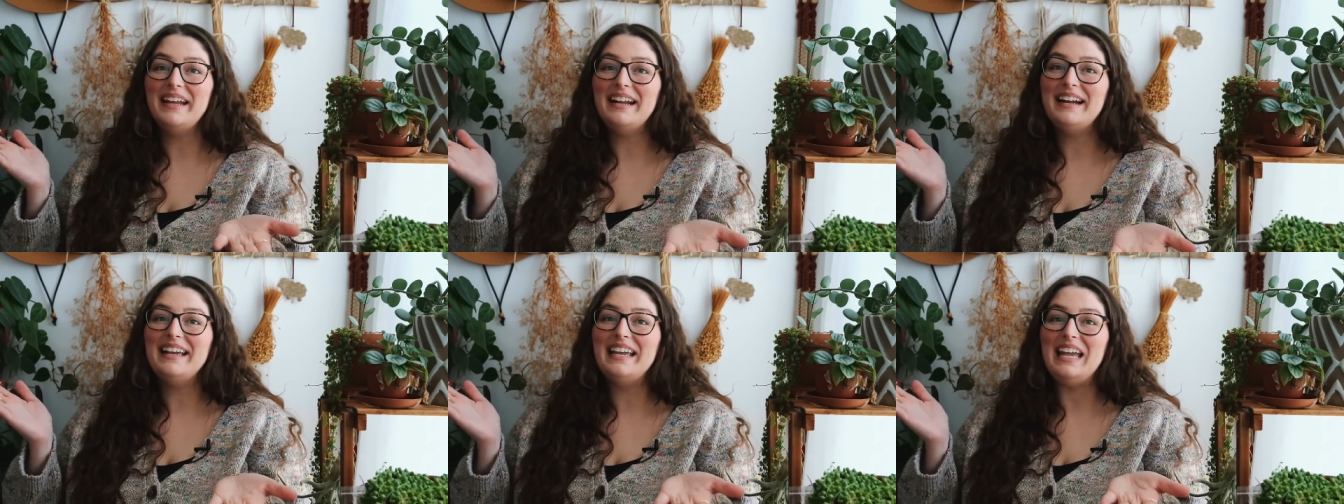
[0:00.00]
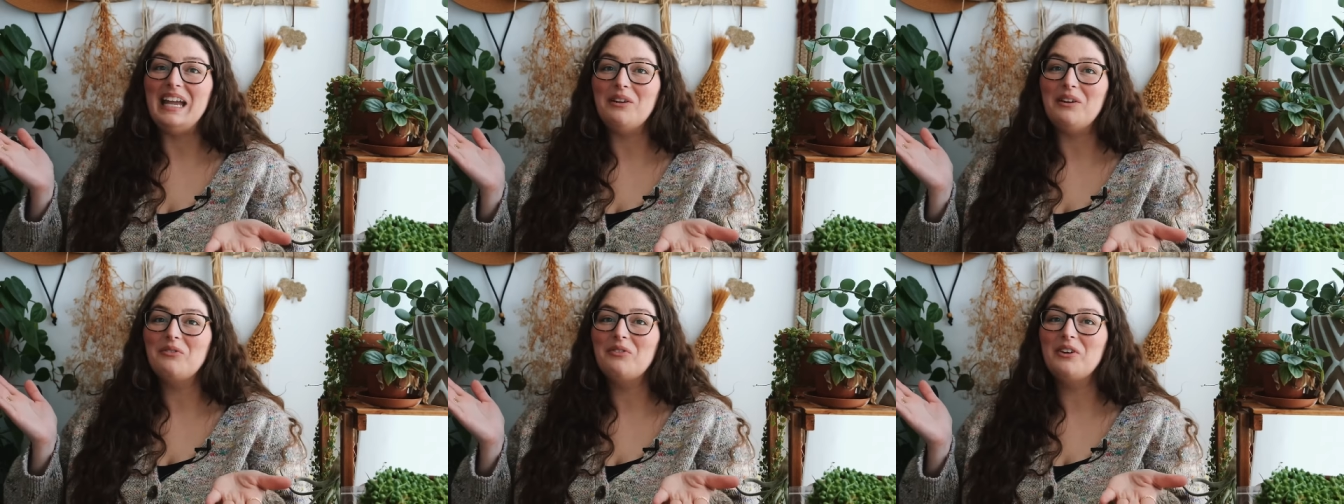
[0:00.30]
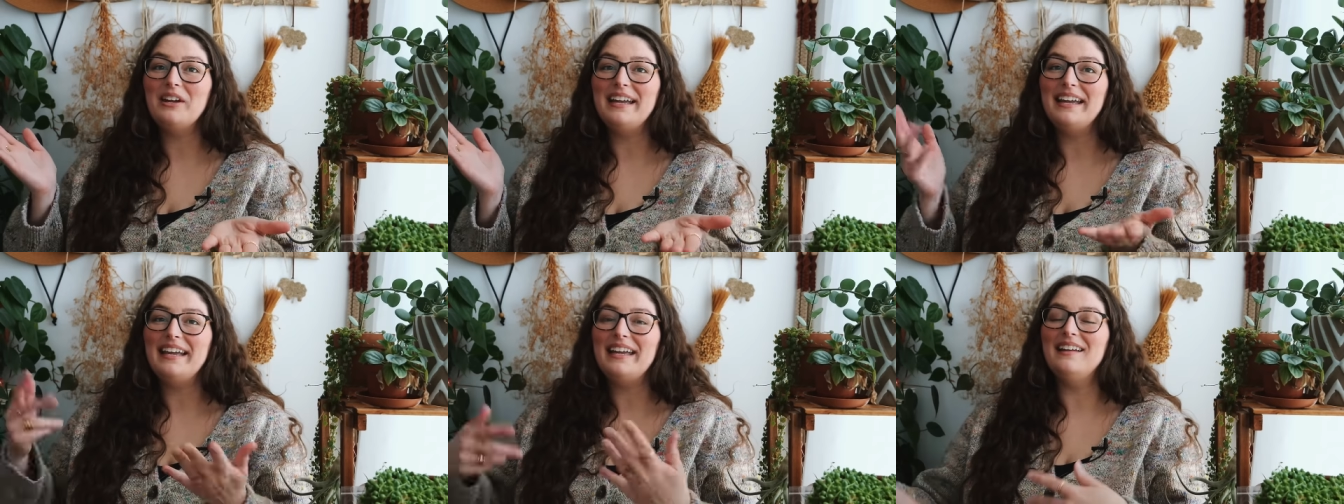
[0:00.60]
And I can't
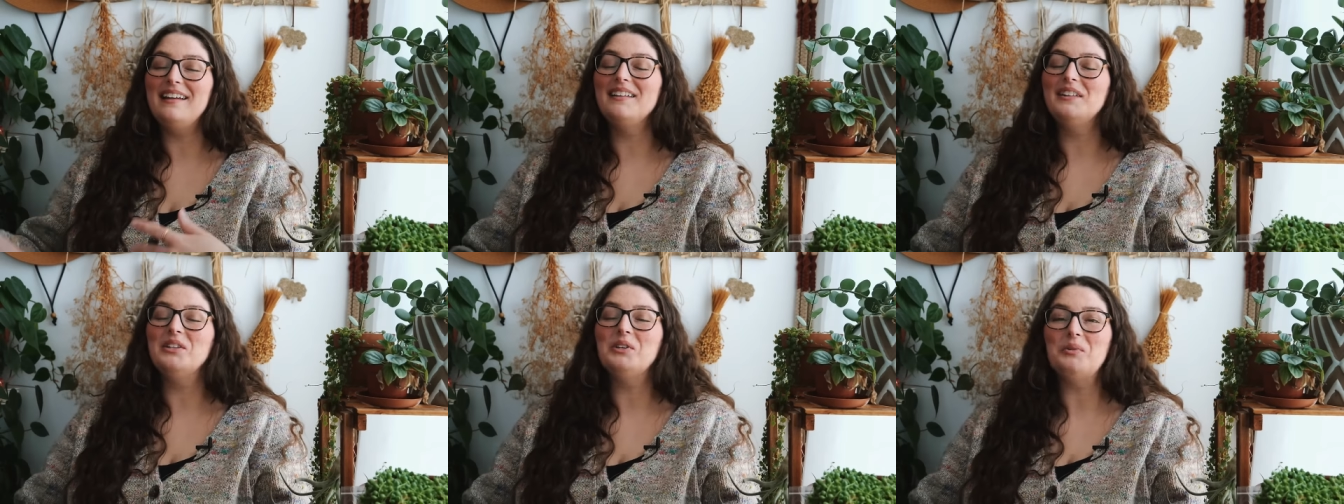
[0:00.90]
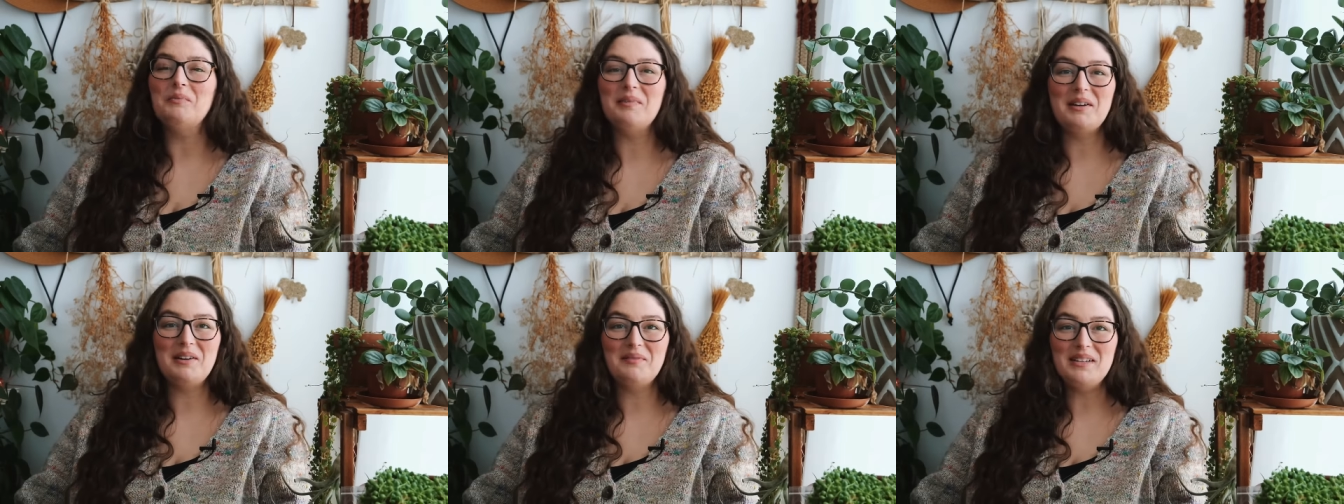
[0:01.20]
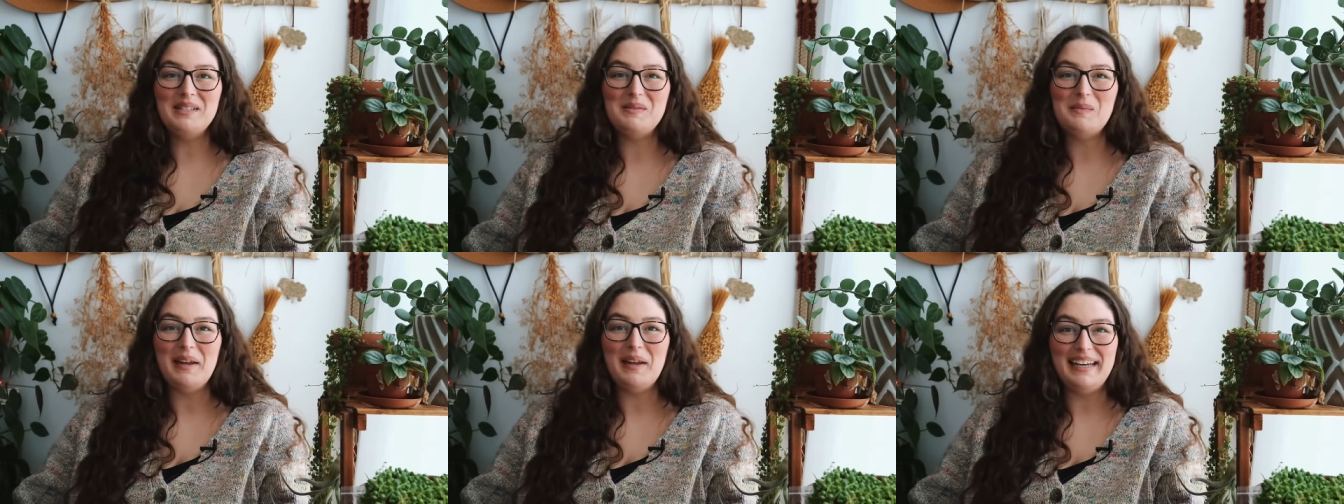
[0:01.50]
forget a little bit of
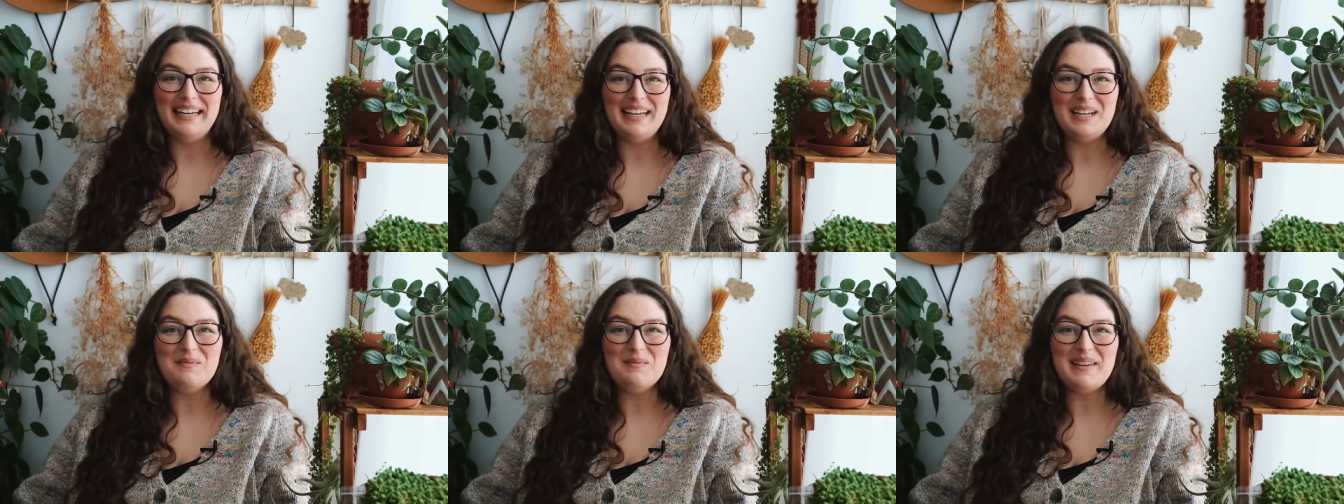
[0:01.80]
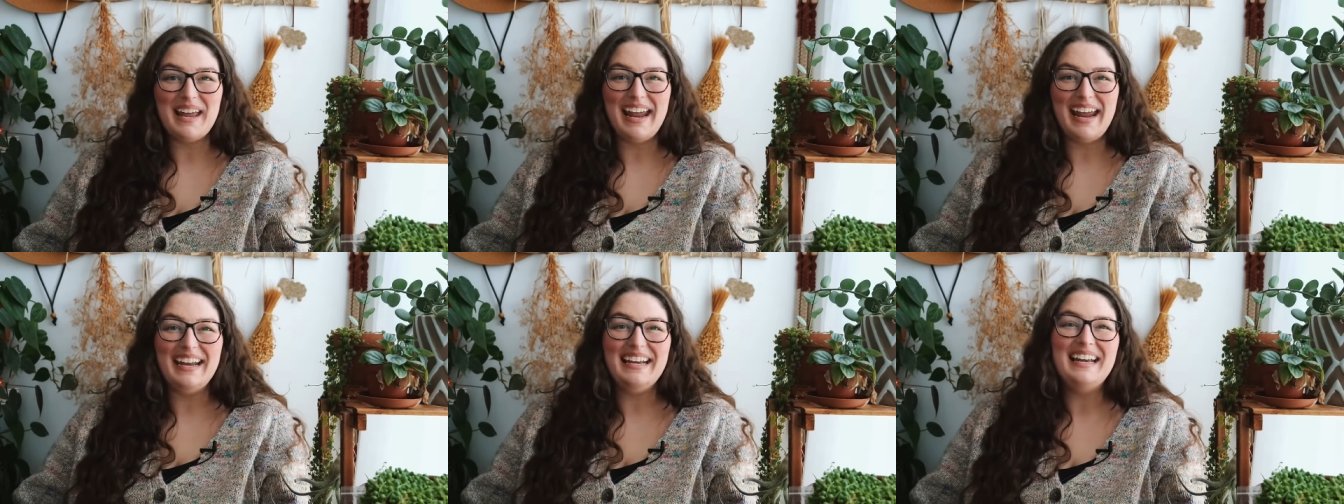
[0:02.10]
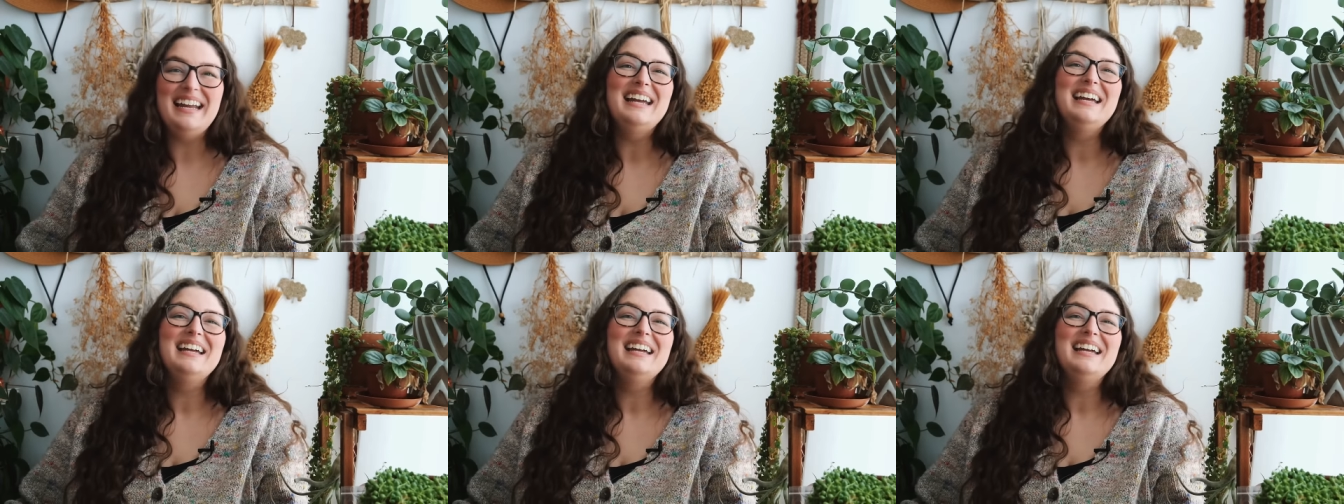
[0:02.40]
a spinning update.